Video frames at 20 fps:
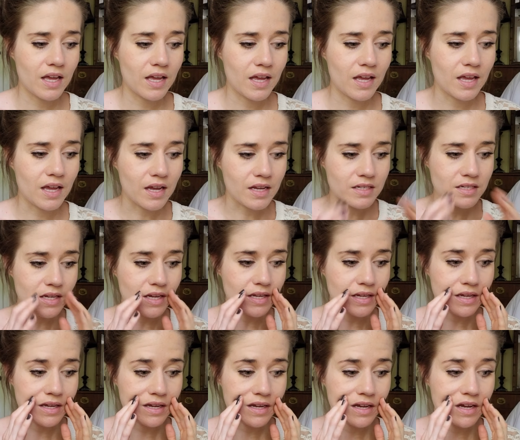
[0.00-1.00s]
and
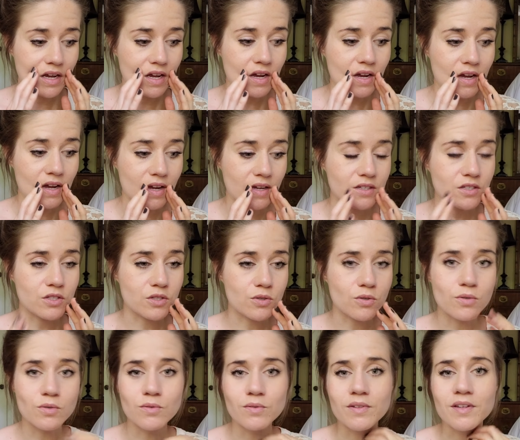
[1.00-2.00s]
I
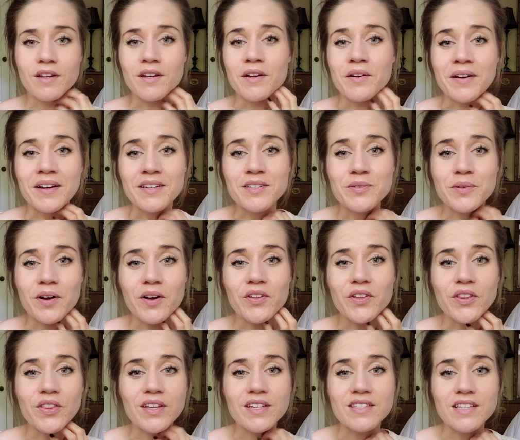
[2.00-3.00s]
do all
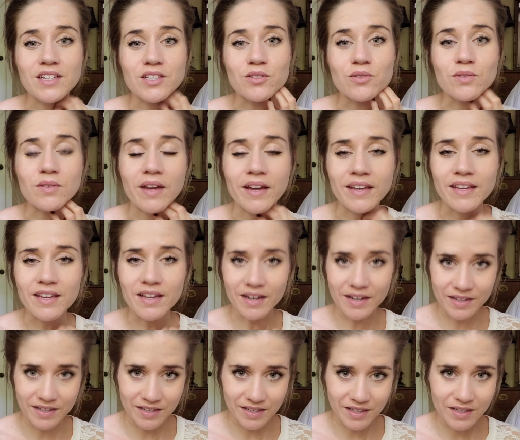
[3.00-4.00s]
the things I do.
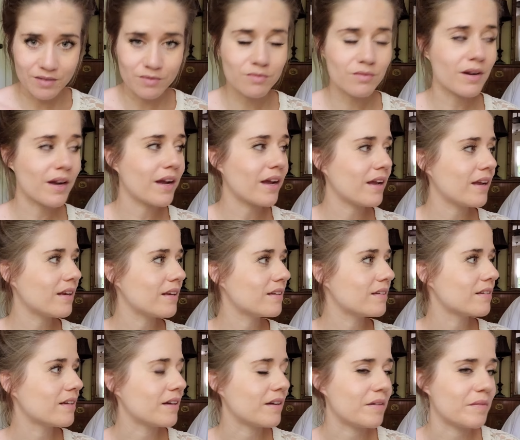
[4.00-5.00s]
I eat right,
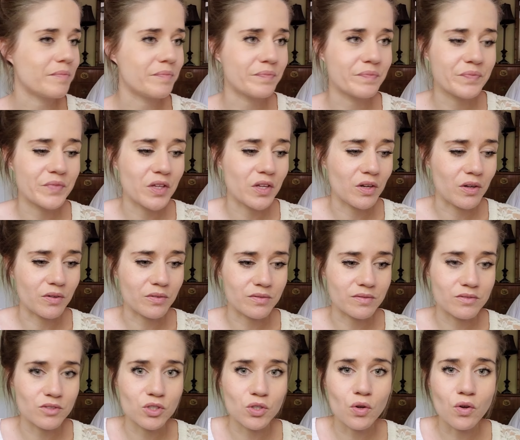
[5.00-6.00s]
you know,
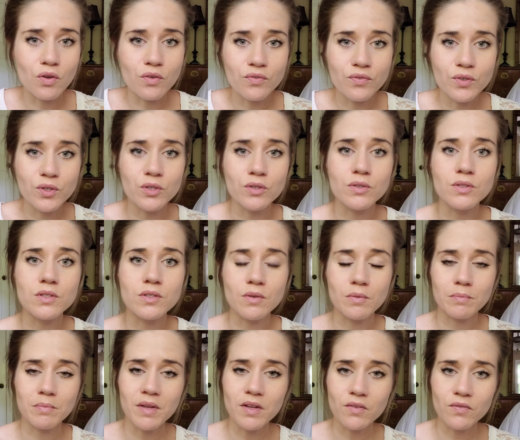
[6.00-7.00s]
whole foods,
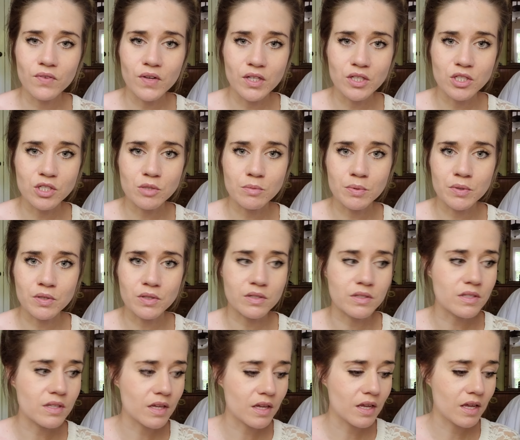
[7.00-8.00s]
meat and
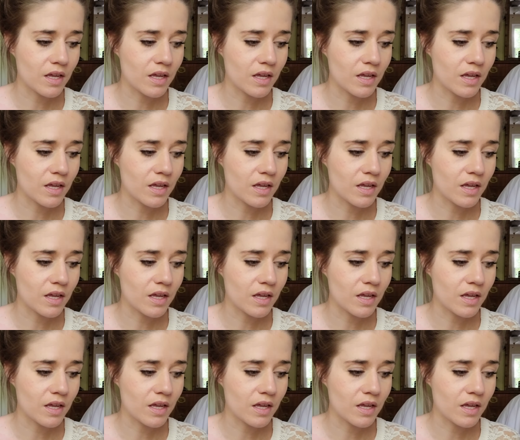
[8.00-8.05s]
vegetables,